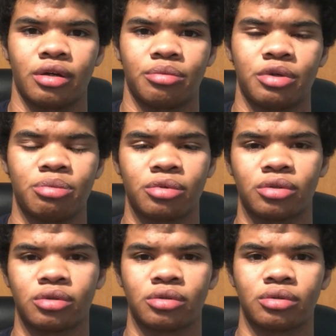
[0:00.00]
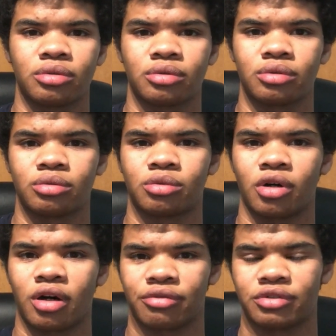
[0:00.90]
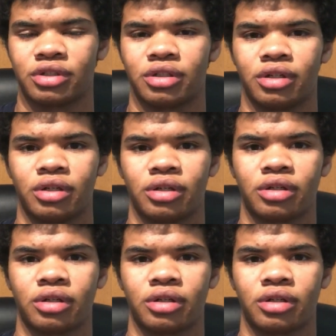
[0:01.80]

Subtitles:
people will often